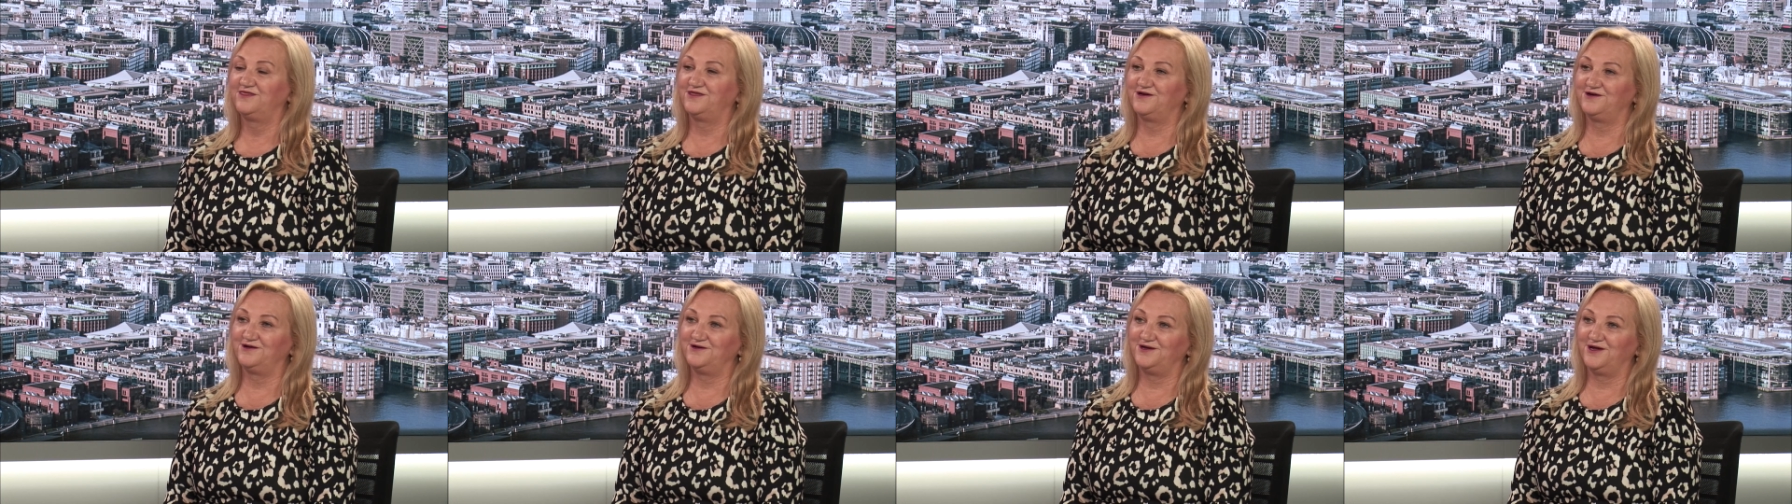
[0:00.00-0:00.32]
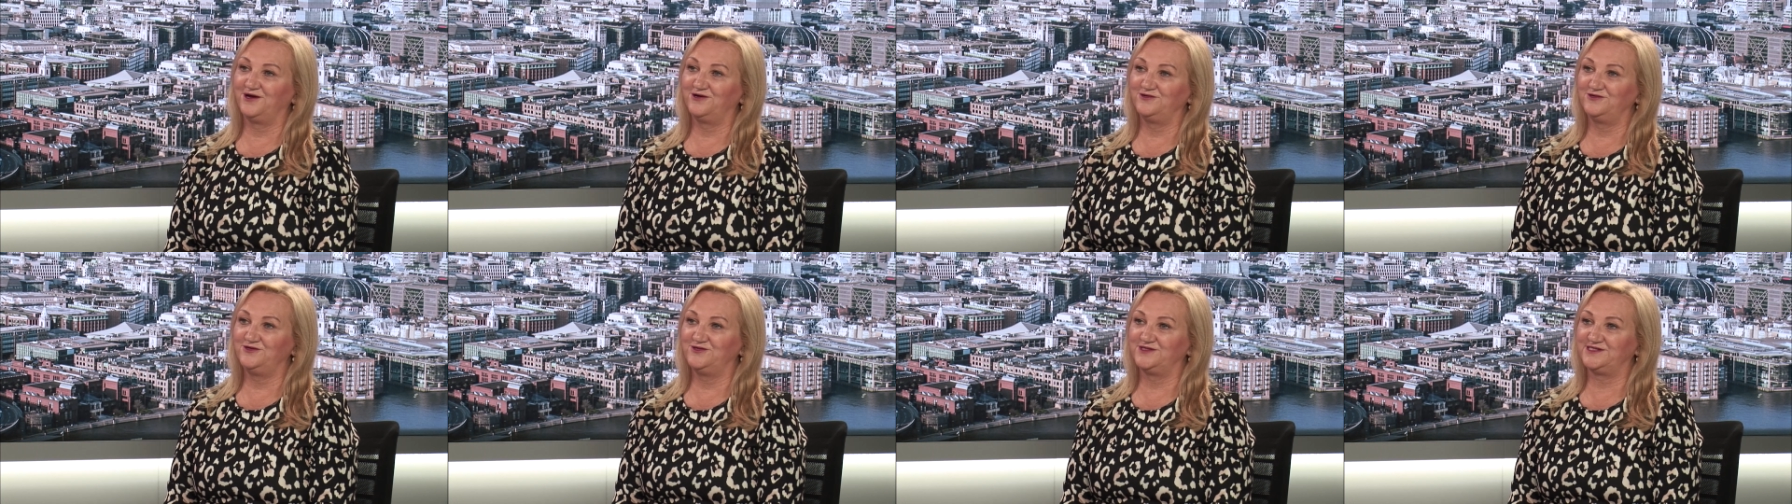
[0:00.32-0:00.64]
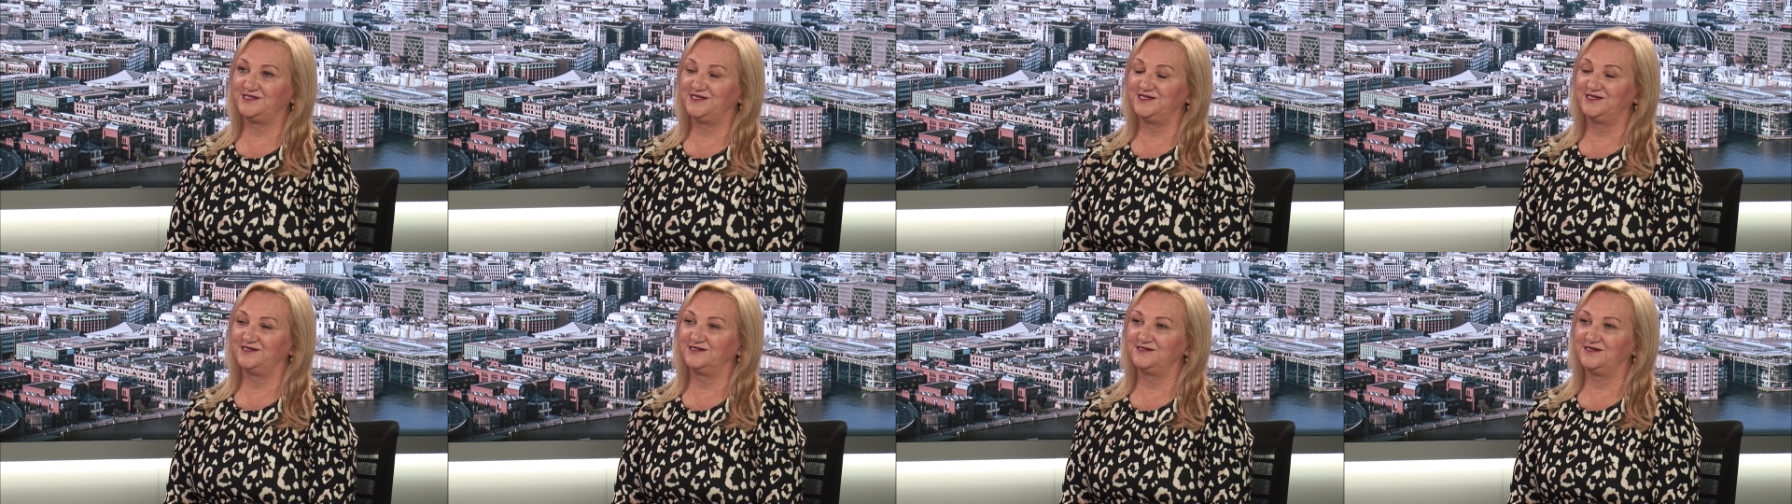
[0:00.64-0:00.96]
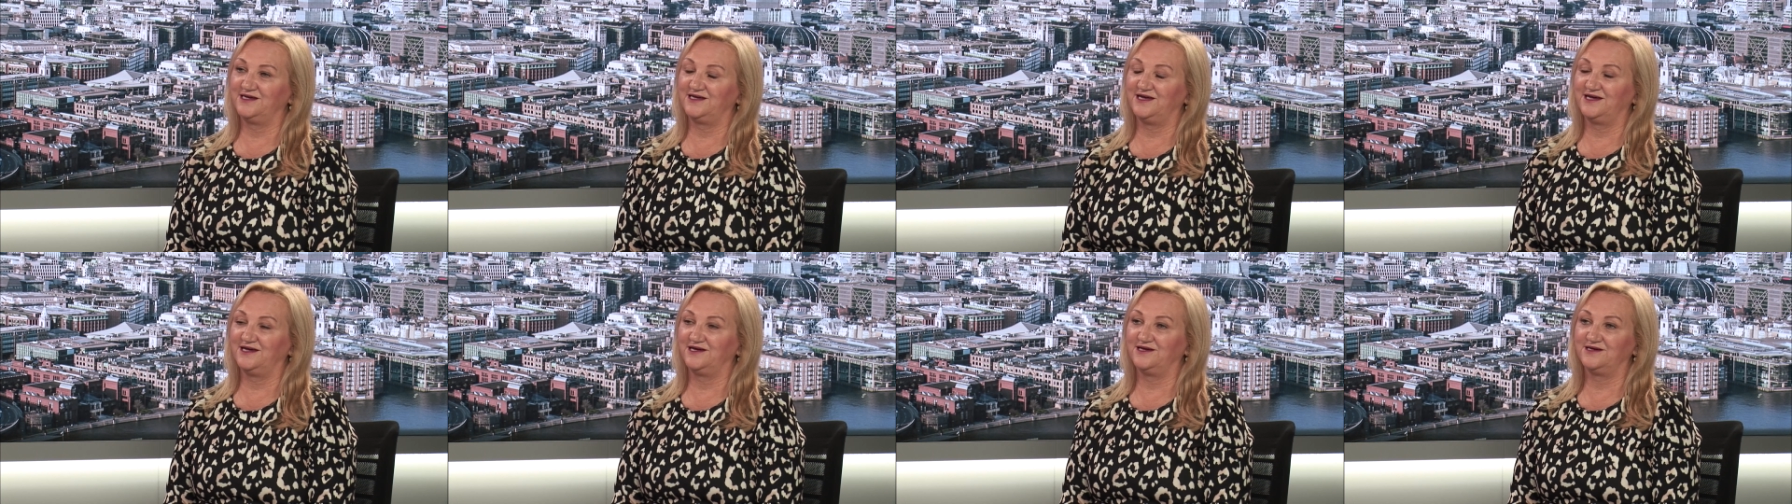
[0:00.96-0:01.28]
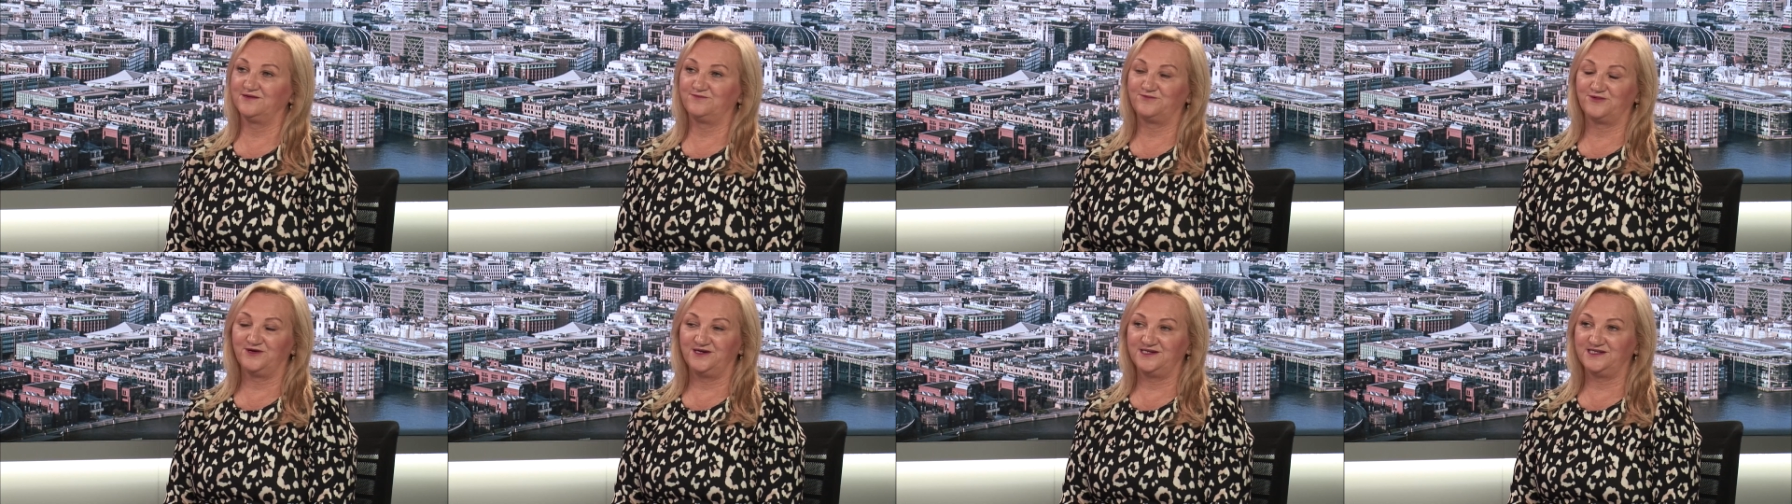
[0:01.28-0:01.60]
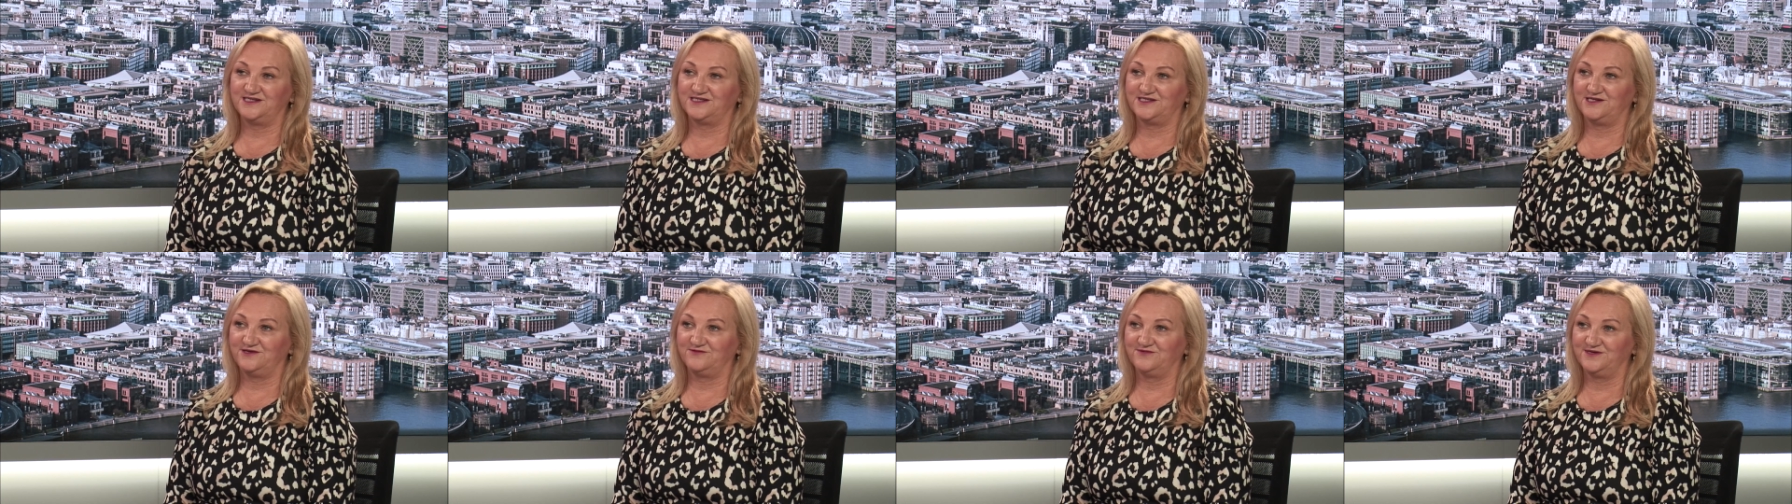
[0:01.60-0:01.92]
They're now using
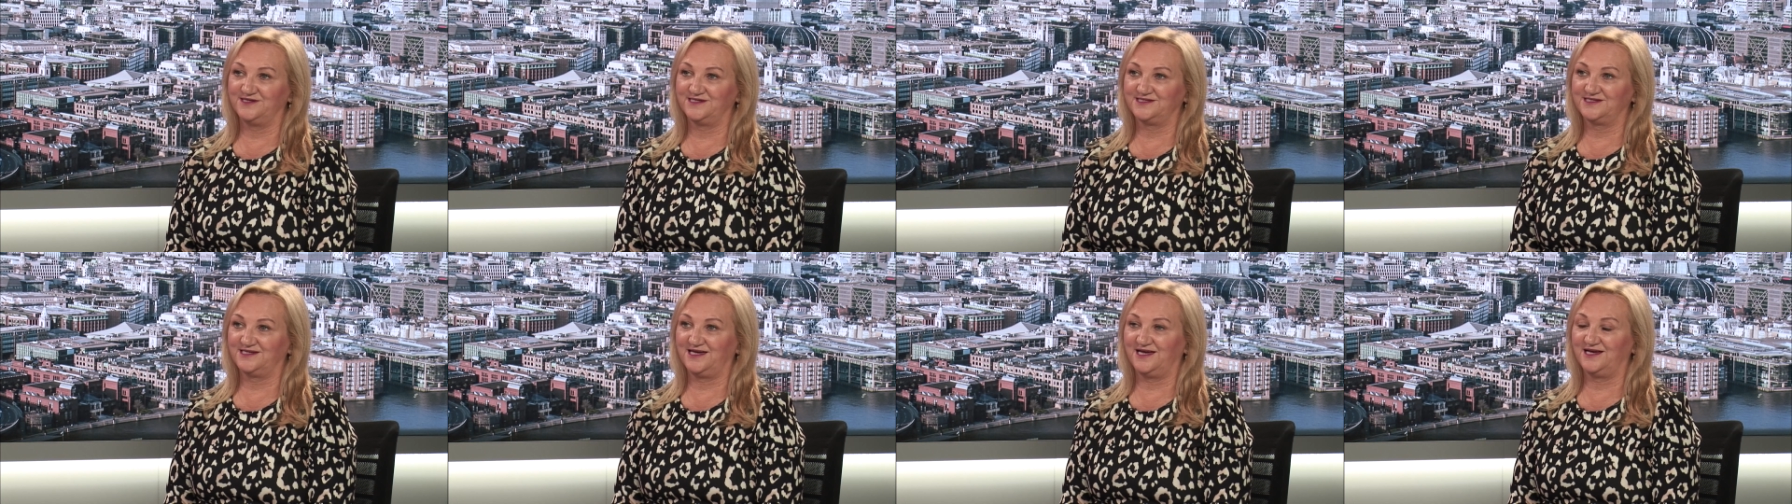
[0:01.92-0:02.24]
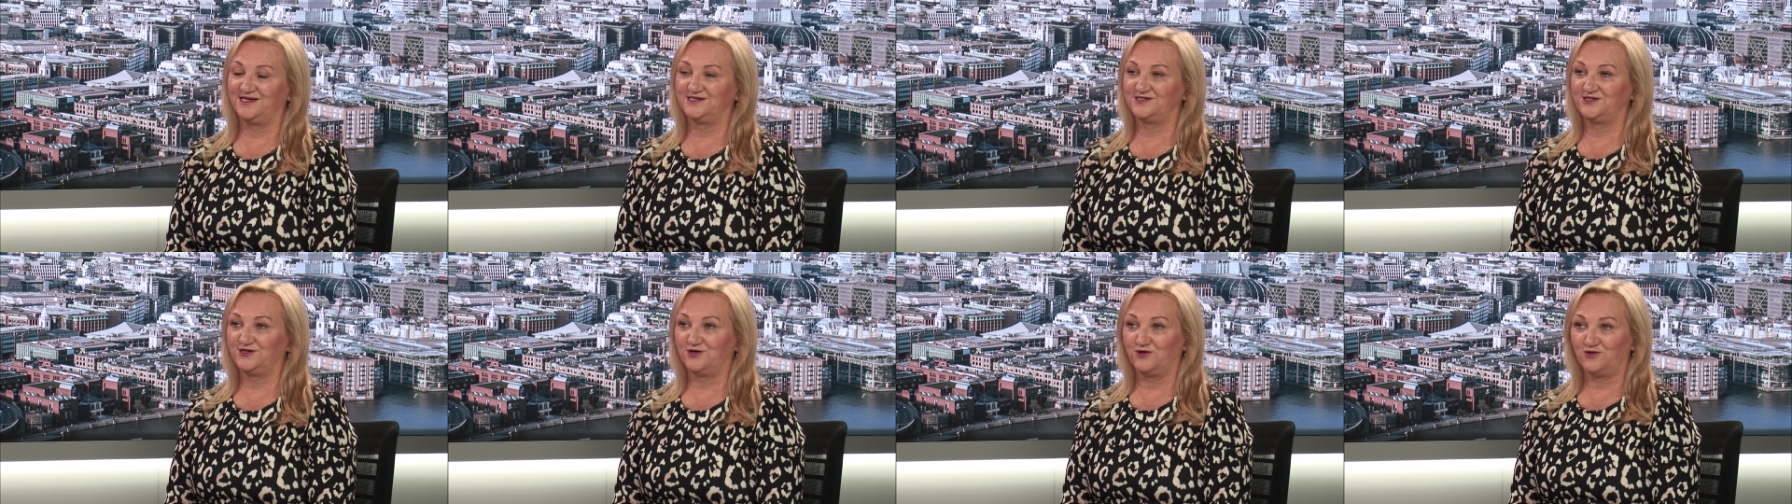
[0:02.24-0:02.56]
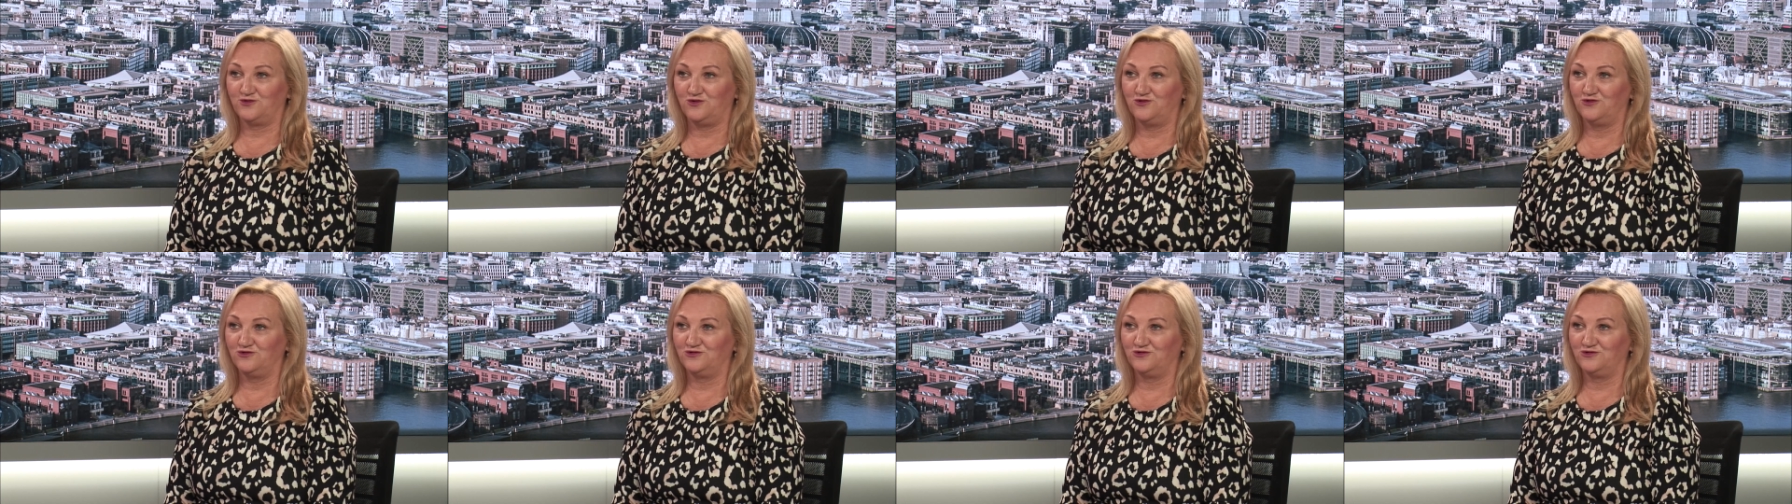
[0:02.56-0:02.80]
Brady C Risk as their core